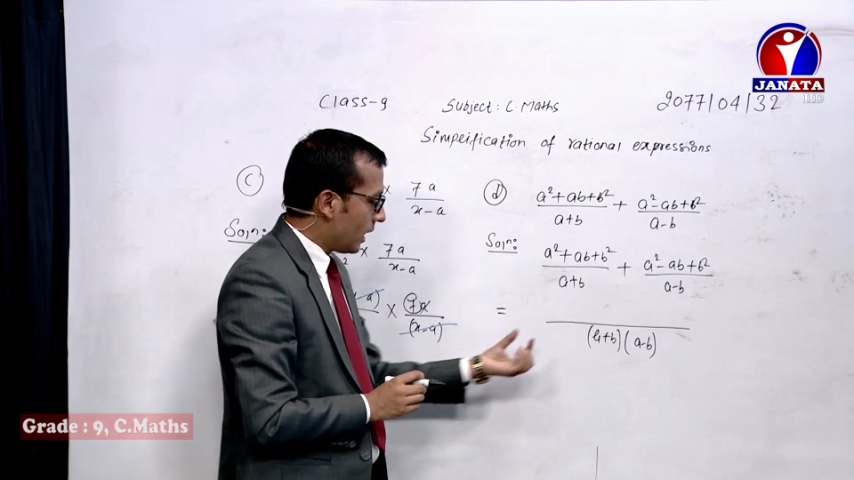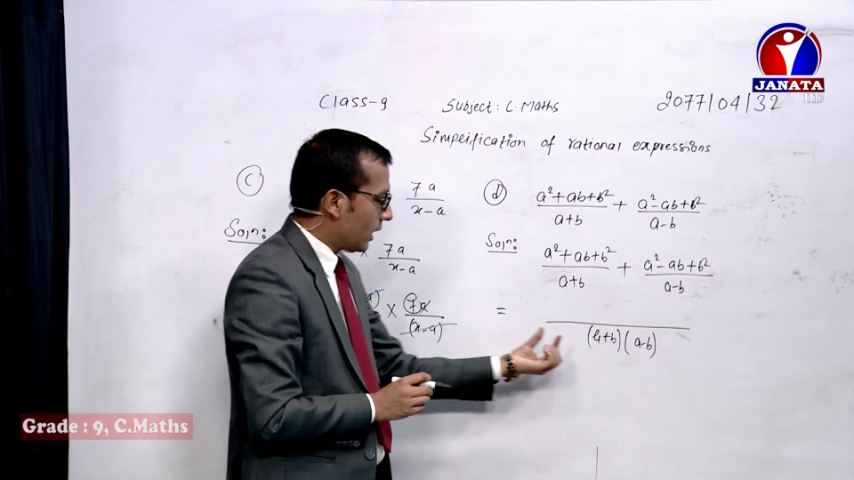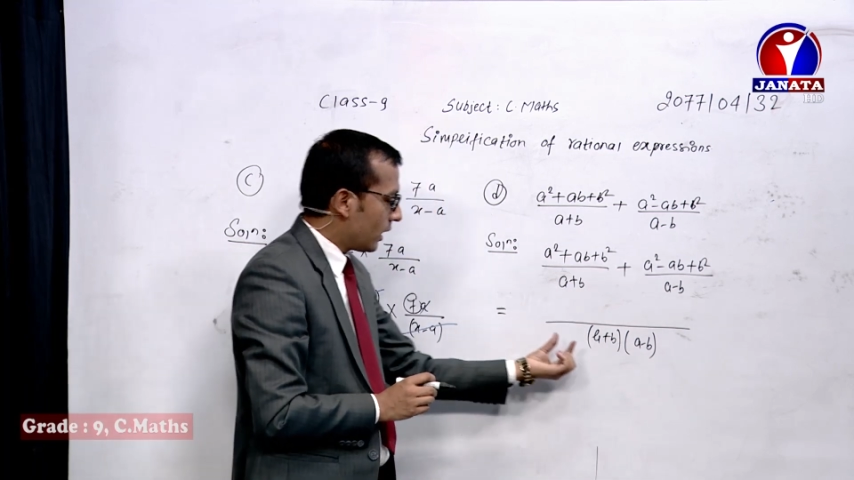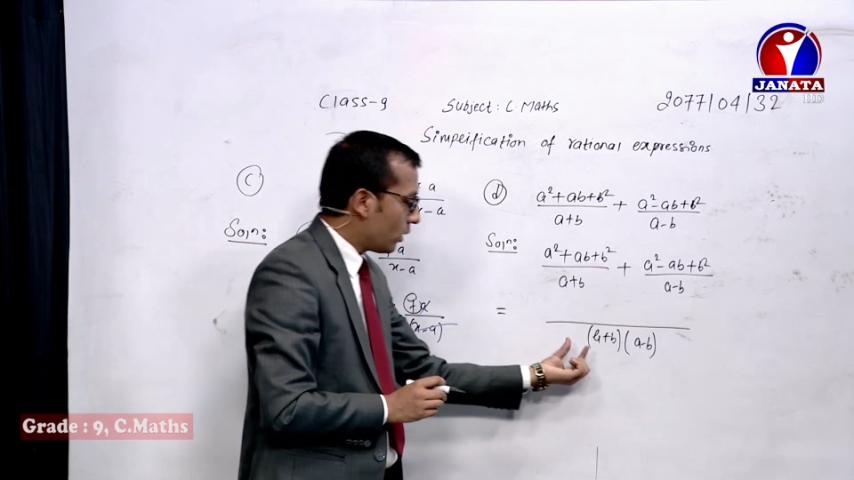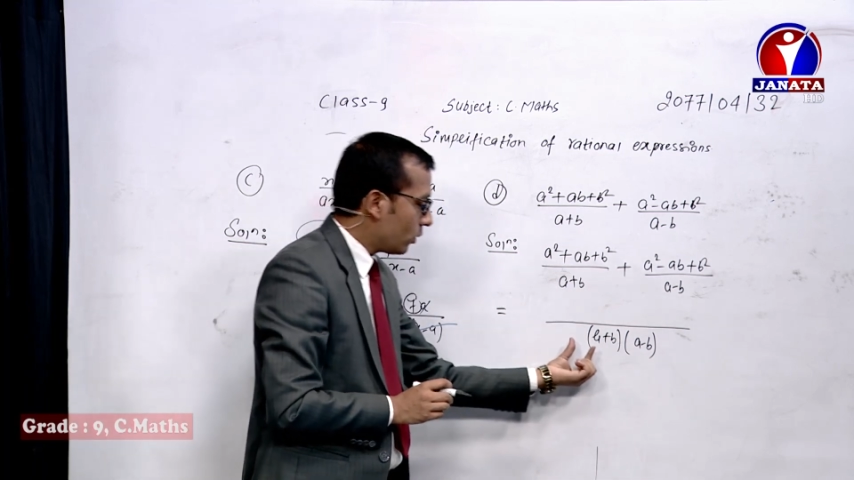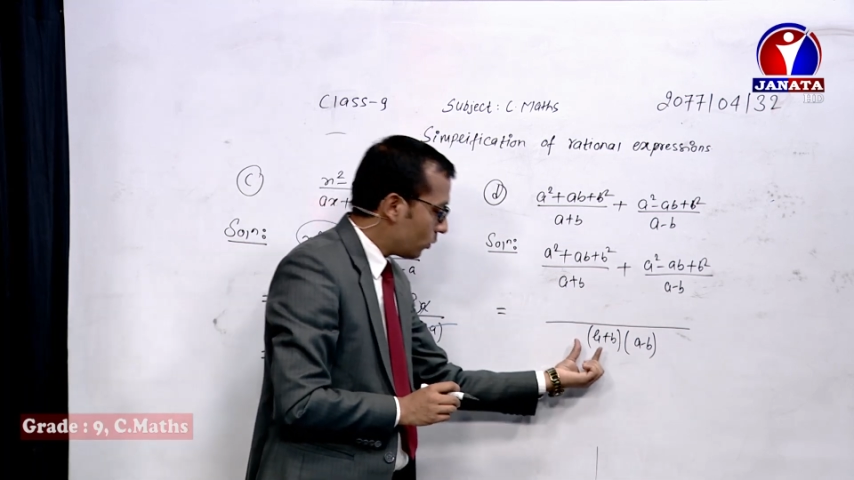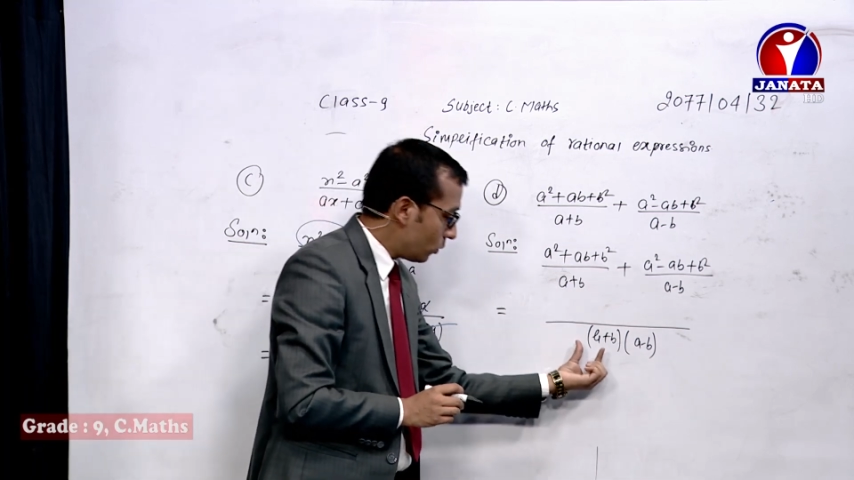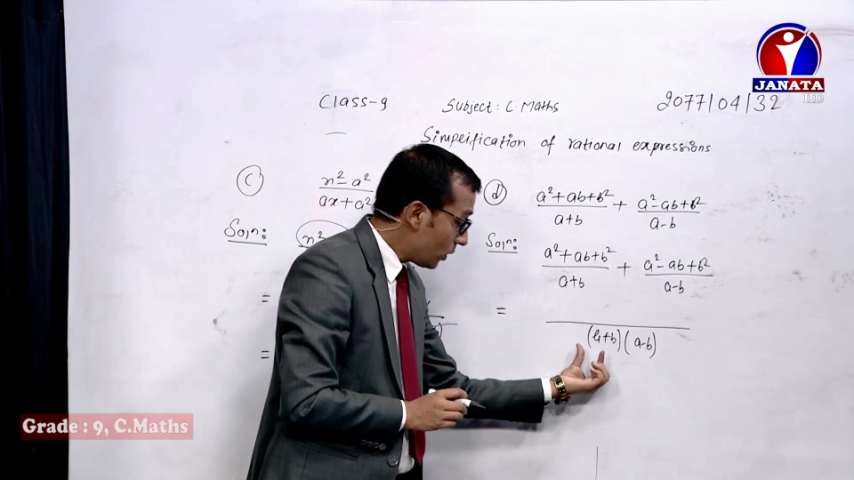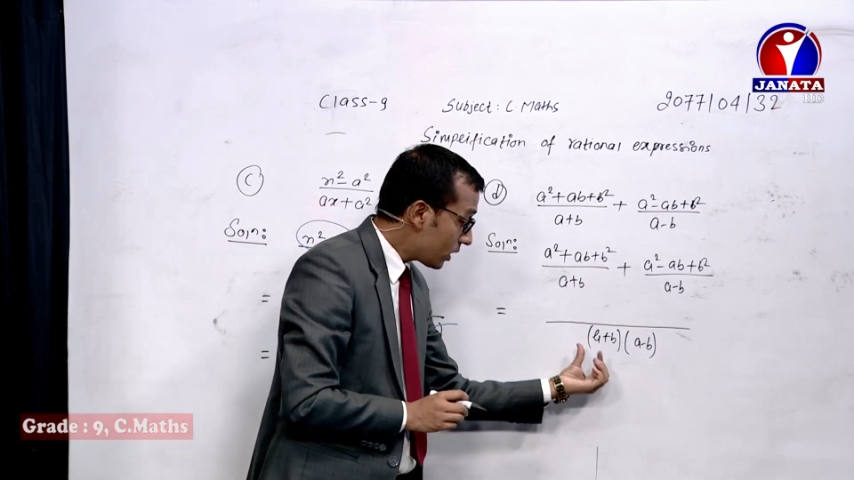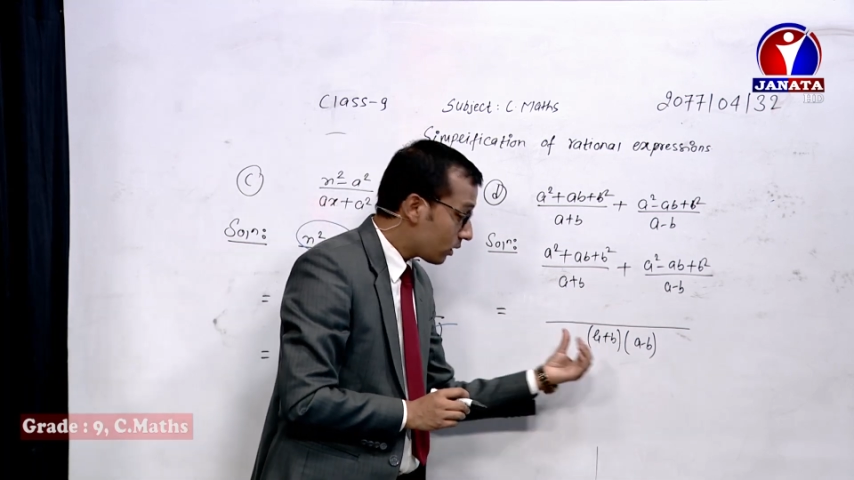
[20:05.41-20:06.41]
Now
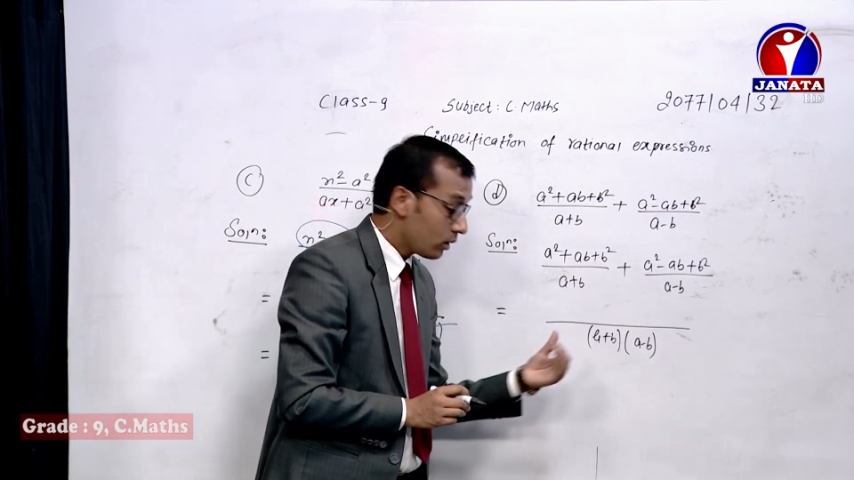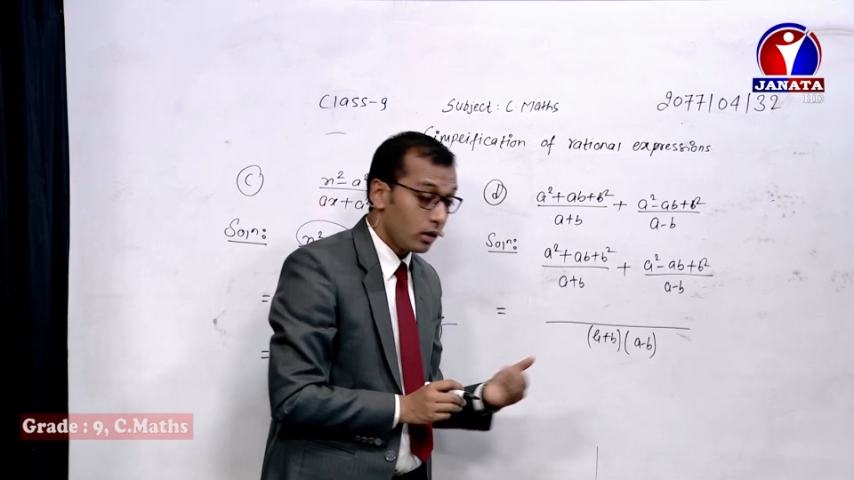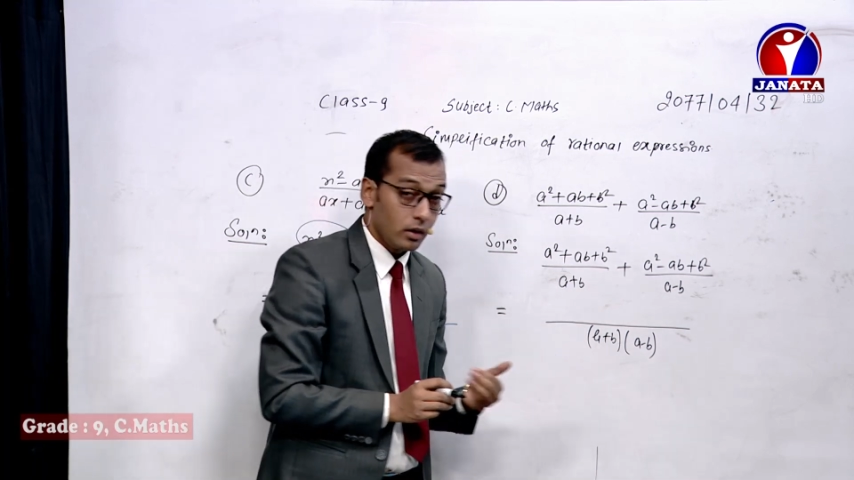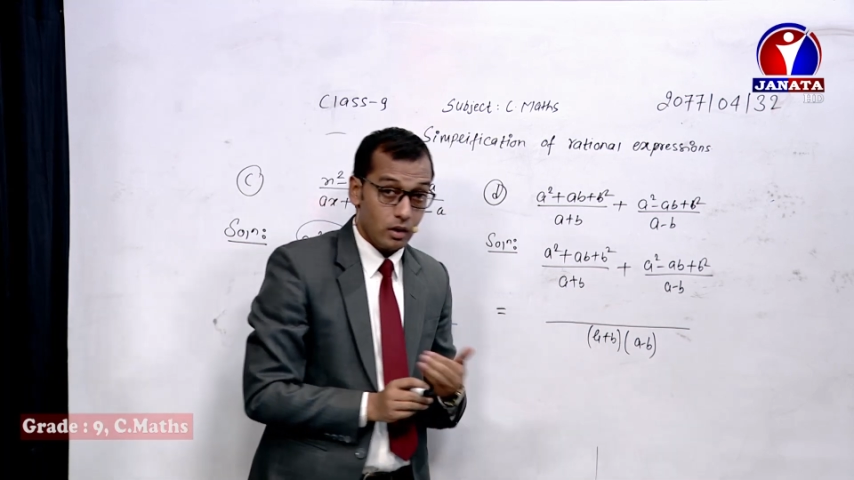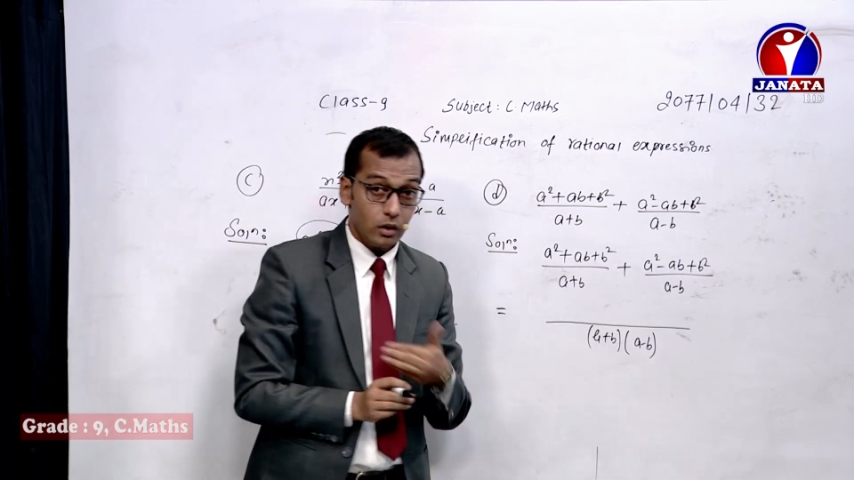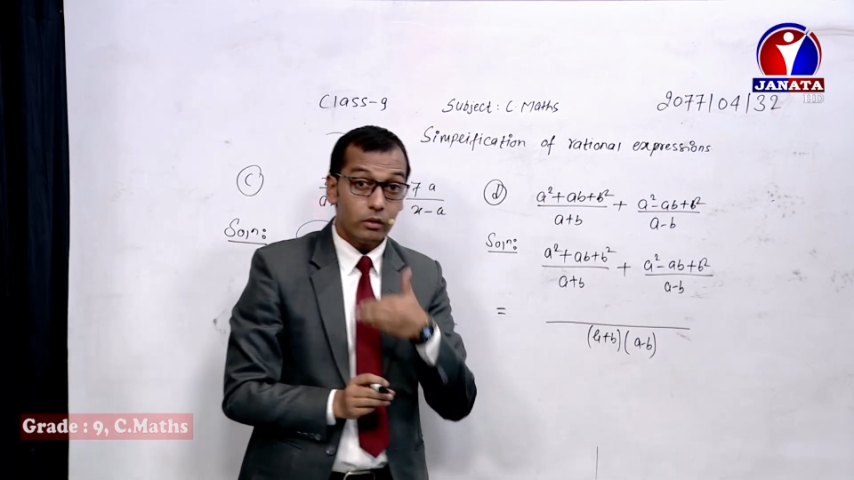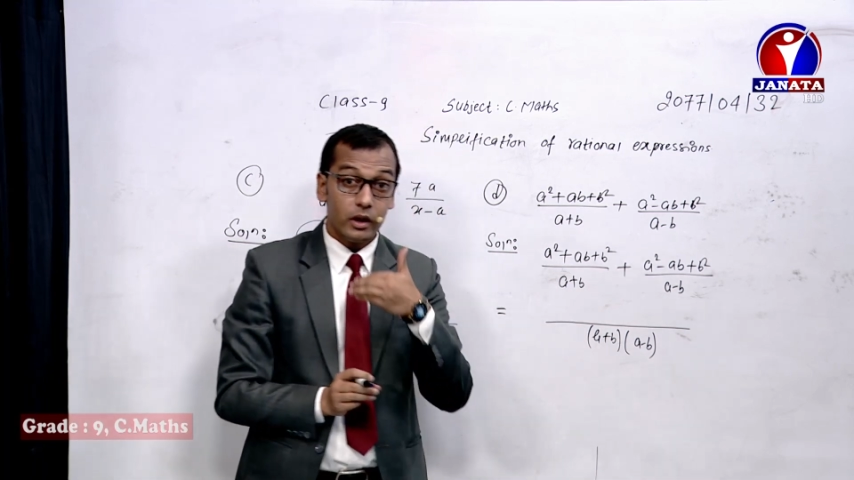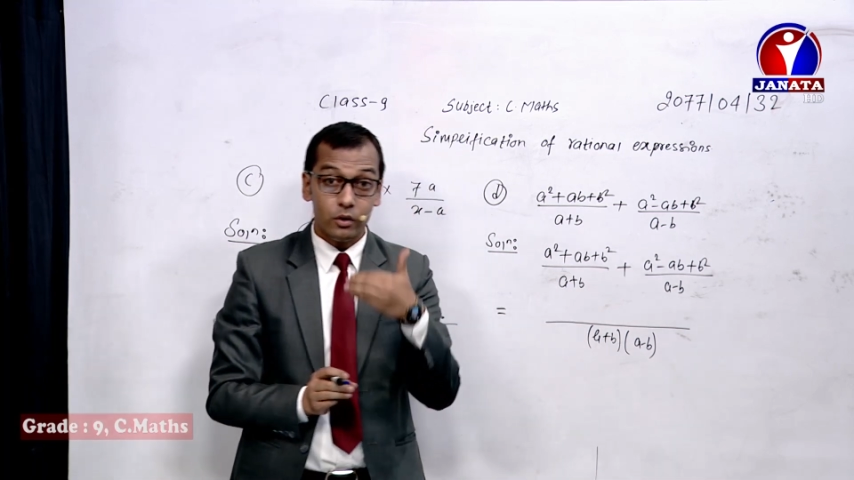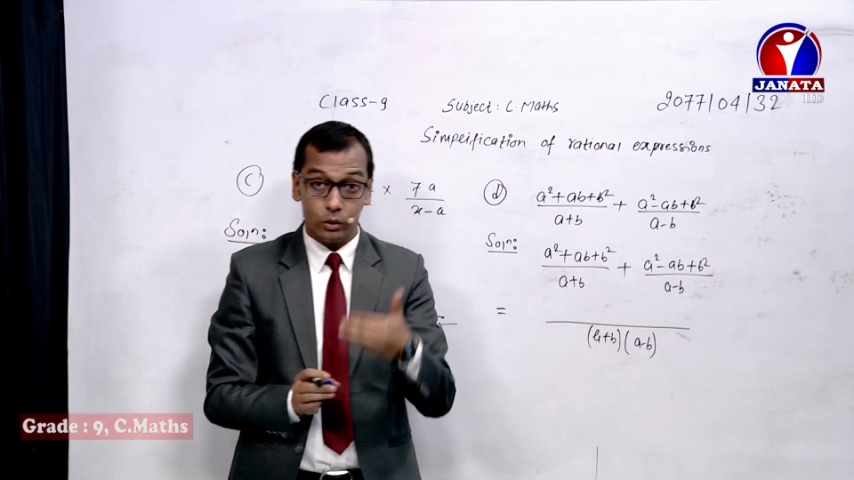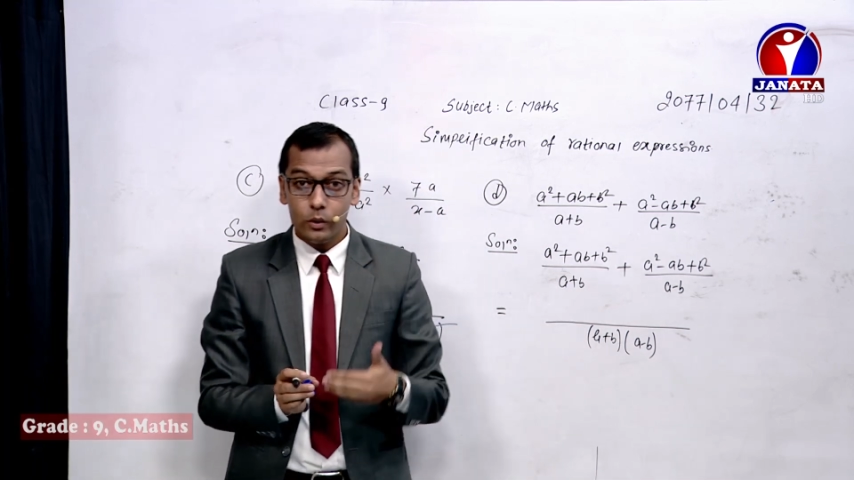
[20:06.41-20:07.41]
what should we
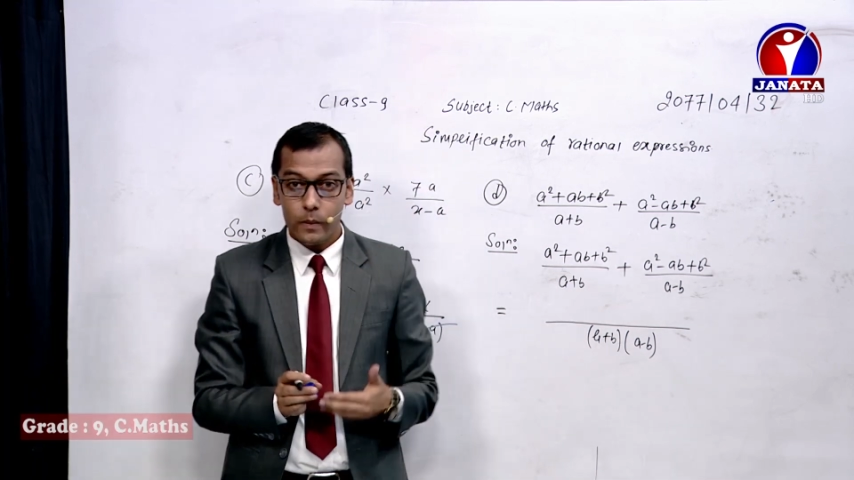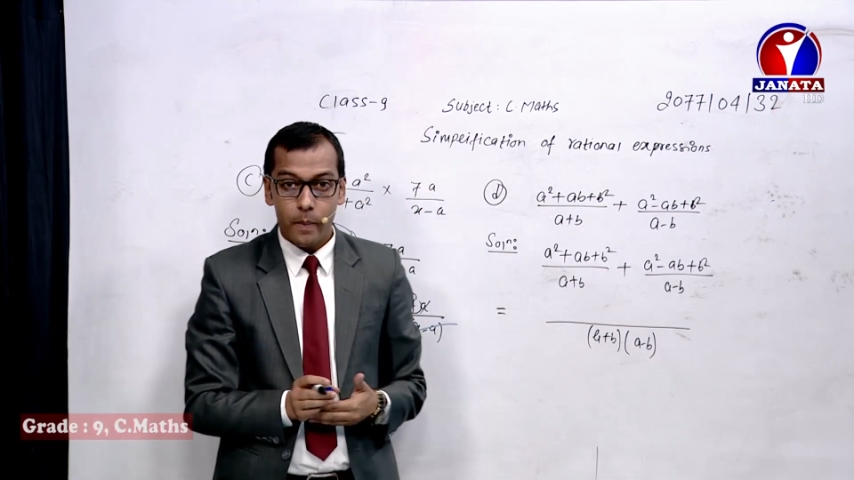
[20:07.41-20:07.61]
do